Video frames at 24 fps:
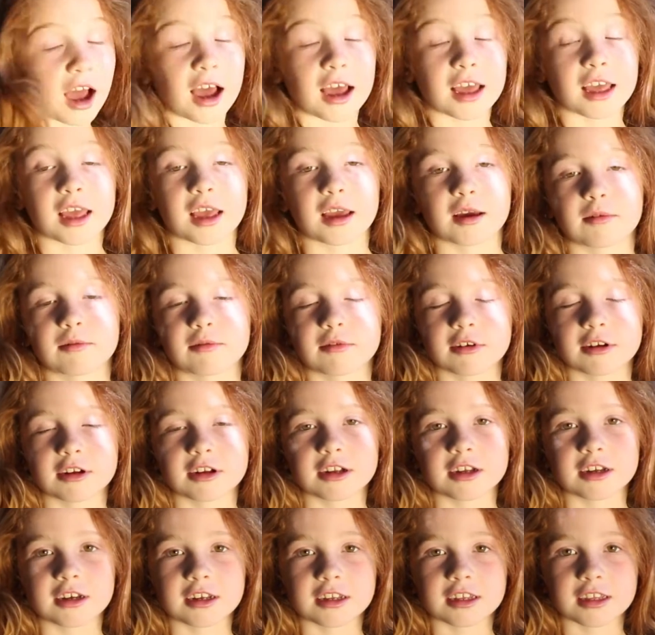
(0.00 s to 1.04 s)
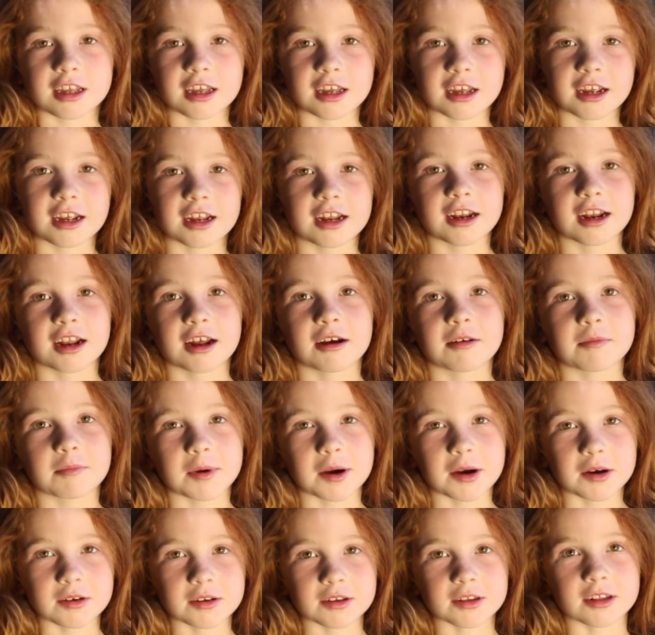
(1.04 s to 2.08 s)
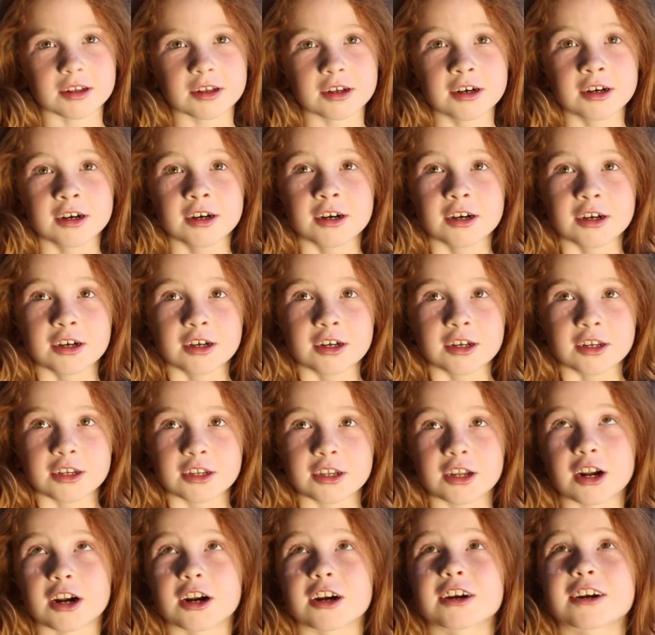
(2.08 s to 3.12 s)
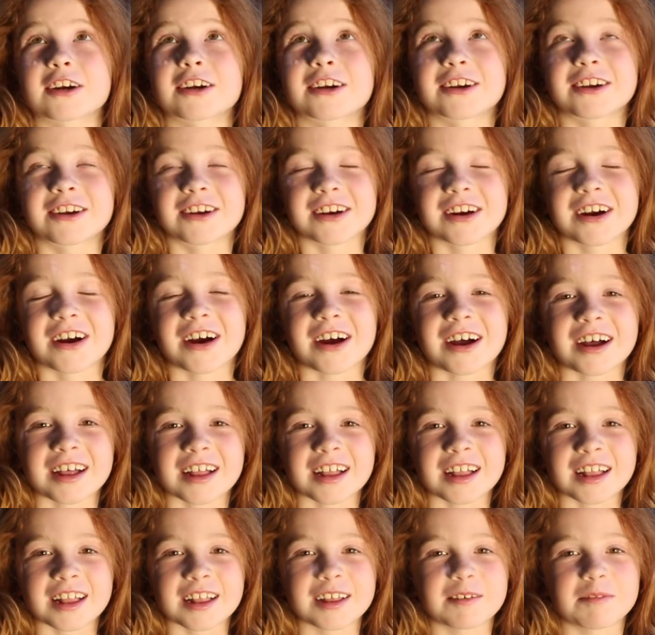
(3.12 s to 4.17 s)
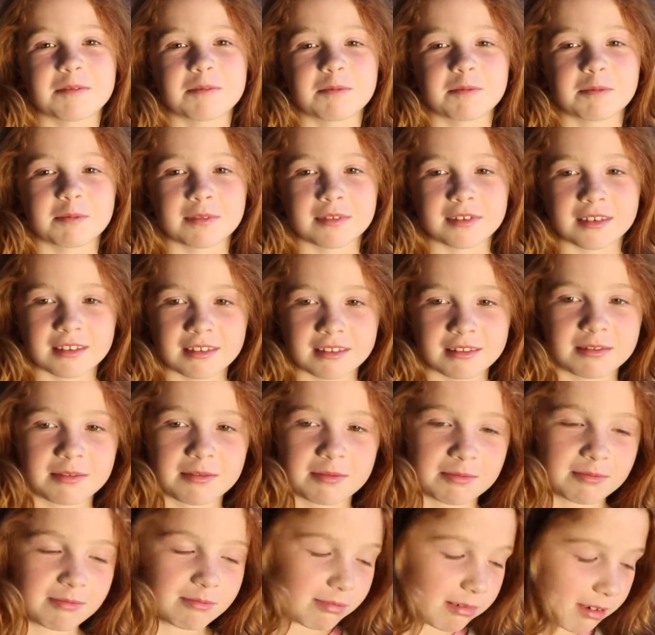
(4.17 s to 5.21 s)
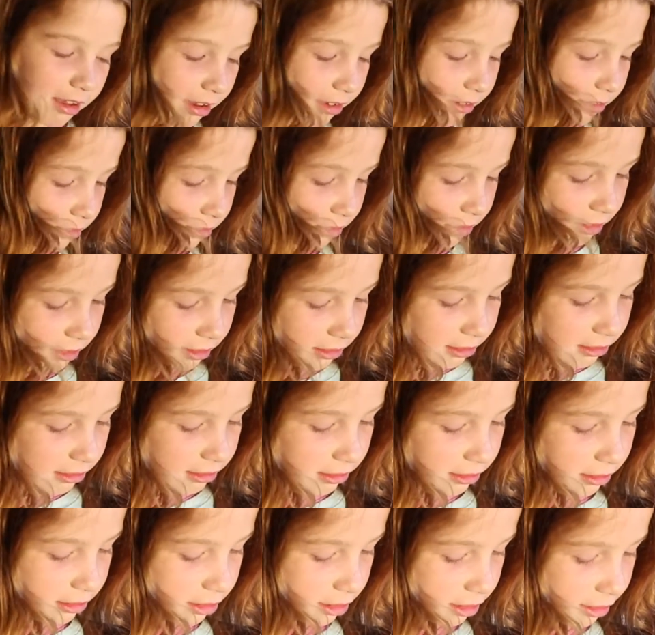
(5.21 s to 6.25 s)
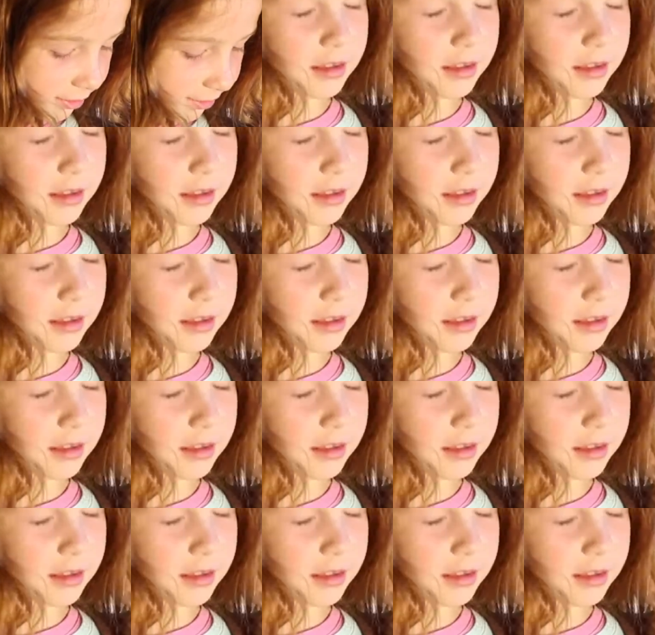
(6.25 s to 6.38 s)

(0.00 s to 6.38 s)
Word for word: I am really excited about the dark chocolate mint penguins.